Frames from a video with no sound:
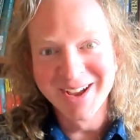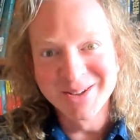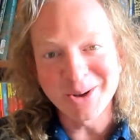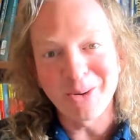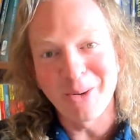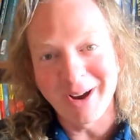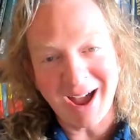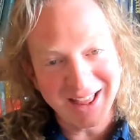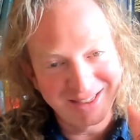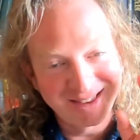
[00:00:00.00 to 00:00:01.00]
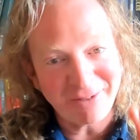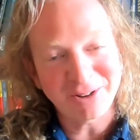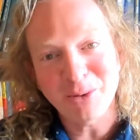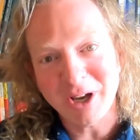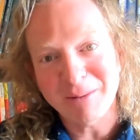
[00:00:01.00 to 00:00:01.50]
So I
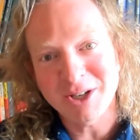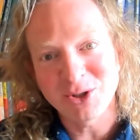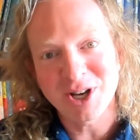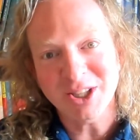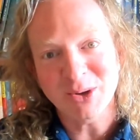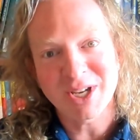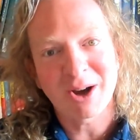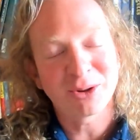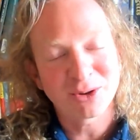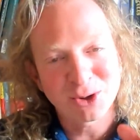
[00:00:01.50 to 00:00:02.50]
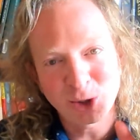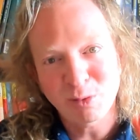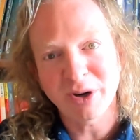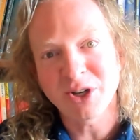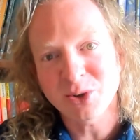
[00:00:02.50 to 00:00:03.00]
definitely recommend you check those out. They're
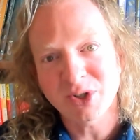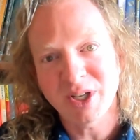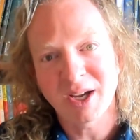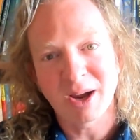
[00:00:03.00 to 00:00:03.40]
super interesting.